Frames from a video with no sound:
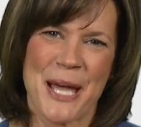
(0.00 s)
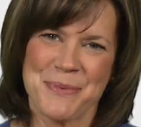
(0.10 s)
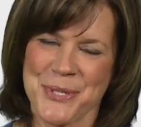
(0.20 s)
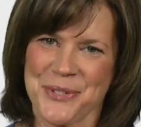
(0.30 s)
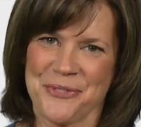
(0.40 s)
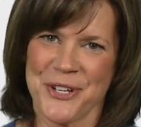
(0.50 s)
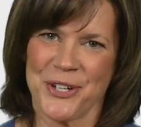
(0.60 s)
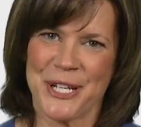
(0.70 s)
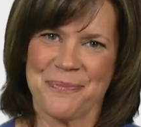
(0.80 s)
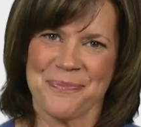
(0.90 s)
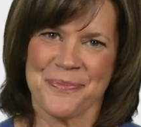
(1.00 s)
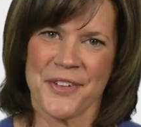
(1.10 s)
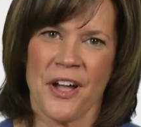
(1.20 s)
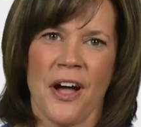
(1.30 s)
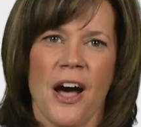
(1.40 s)
I'm Susan Finerty,
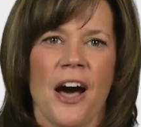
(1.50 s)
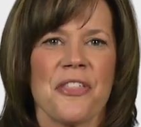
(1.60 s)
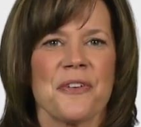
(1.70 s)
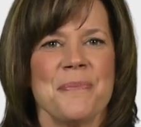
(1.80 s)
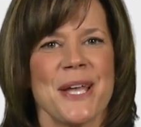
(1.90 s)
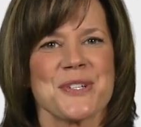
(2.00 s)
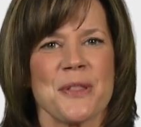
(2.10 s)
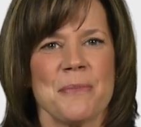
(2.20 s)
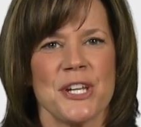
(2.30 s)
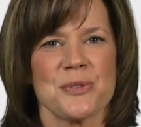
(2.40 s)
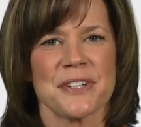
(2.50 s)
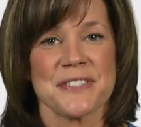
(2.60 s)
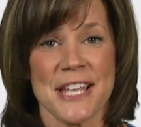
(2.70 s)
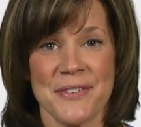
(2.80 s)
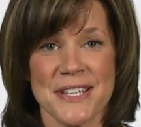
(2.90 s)
author of Master the Matrix,
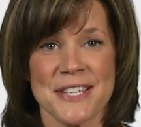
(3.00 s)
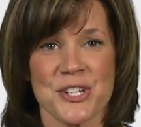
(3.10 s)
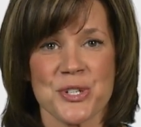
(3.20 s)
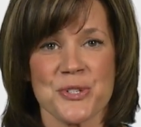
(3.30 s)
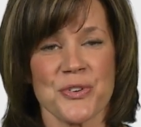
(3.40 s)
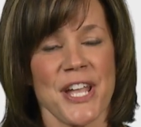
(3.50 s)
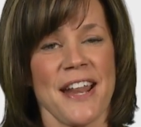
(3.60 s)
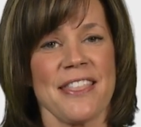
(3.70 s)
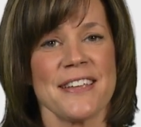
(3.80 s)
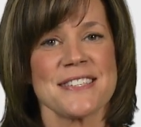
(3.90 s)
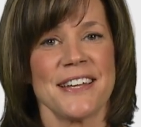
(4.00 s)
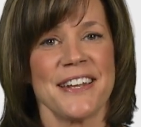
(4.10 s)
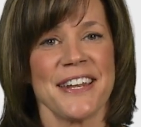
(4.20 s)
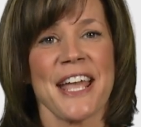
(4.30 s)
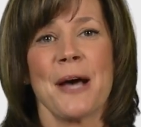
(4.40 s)
Seven Essentials for Getting Things
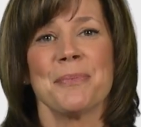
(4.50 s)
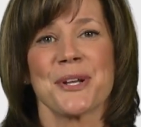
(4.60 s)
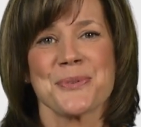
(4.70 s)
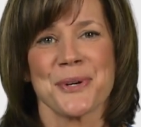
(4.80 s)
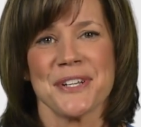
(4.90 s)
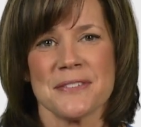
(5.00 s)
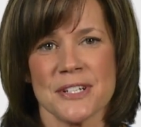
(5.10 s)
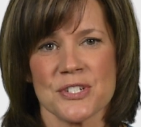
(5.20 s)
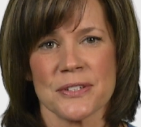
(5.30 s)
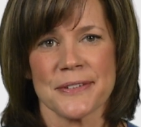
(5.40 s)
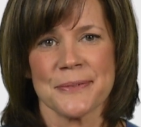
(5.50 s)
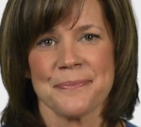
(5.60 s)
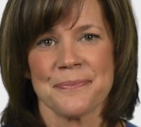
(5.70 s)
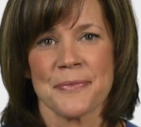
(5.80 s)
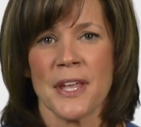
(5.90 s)
Done in Complex Organizations.
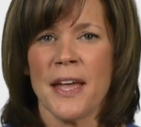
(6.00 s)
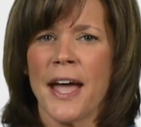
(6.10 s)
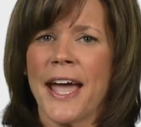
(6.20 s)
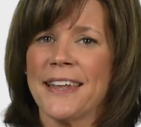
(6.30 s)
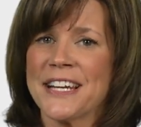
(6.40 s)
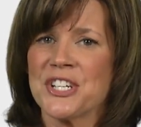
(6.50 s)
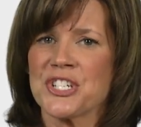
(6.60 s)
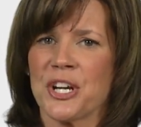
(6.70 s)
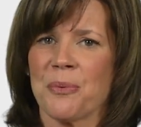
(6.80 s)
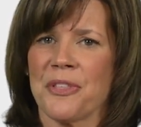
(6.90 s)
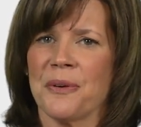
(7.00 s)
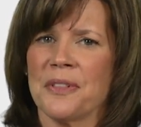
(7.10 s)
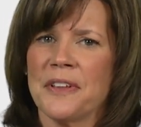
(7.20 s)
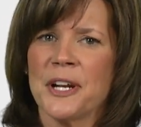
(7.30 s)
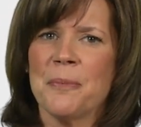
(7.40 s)
I'd like to share with you a
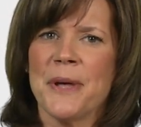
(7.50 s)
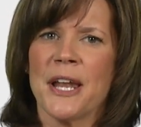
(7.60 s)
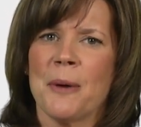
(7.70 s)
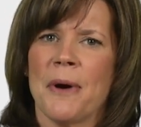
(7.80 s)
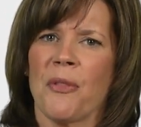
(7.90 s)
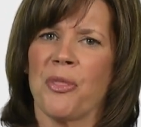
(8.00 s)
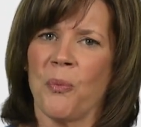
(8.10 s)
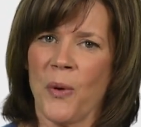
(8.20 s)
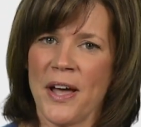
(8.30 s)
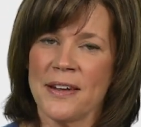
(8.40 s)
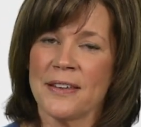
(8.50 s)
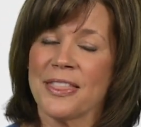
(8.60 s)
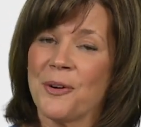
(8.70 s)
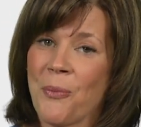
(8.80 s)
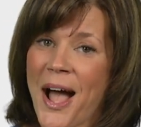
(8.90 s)
little bit about the what,
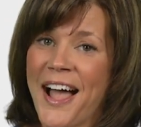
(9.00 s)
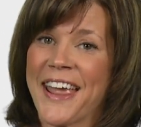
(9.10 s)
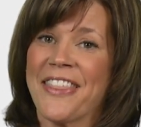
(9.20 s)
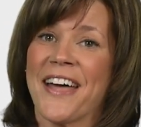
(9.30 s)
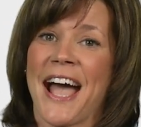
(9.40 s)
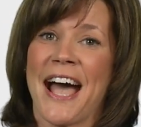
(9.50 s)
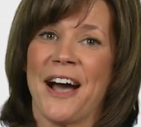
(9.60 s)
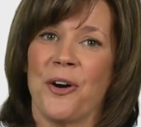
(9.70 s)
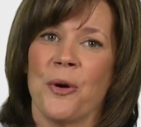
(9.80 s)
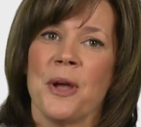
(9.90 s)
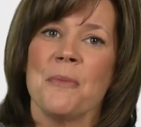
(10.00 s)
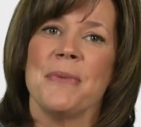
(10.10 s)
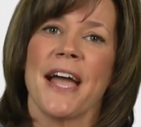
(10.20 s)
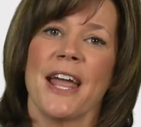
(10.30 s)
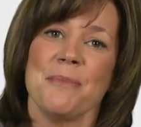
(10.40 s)
the why, and the how
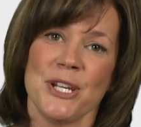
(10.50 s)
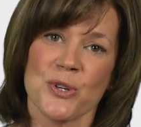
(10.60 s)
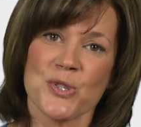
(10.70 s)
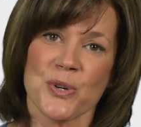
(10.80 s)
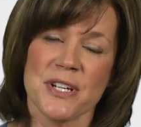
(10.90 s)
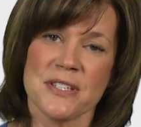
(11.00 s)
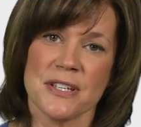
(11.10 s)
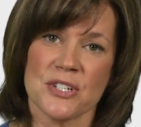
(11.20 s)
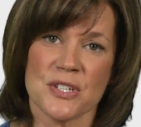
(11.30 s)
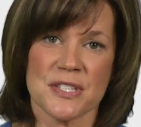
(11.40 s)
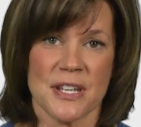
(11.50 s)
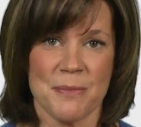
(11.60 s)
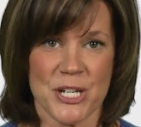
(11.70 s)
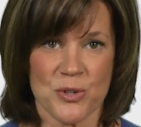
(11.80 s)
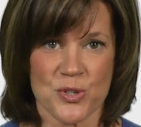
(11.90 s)
behind matrix organizations and
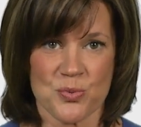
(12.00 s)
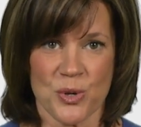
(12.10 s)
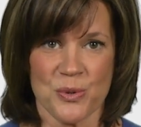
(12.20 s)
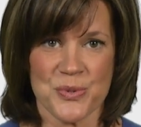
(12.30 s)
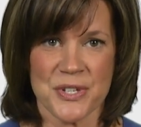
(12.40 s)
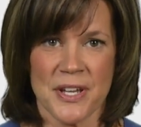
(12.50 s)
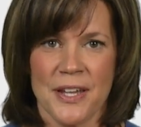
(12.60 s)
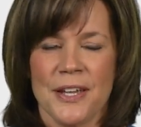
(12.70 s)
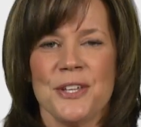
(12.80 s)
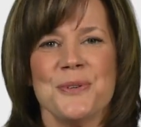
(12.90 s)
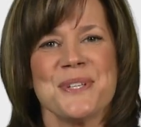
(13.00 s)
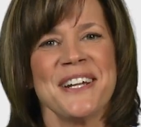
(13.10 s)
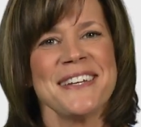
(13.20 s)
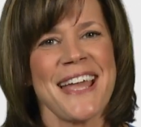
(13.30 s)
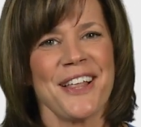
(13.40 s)
matrix roles, using
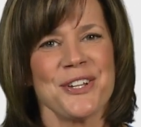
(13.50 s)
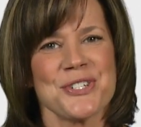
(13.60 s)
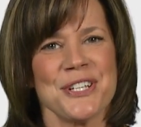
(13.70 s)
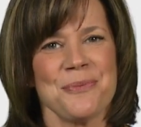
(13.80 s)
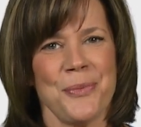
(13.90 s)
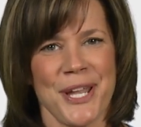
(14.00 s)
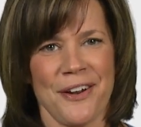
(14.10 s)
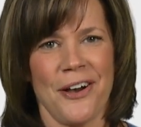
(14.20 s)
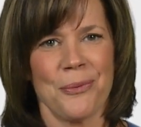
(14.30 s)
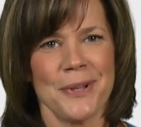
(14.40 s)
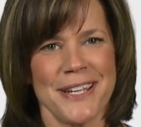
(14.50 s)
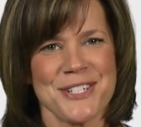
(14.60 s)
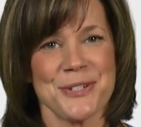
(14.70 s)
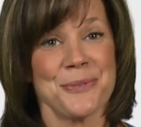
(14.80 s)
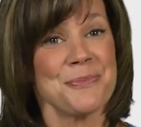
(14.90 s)
an analogy we can all
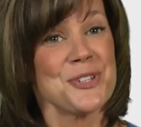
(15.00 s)
relate to,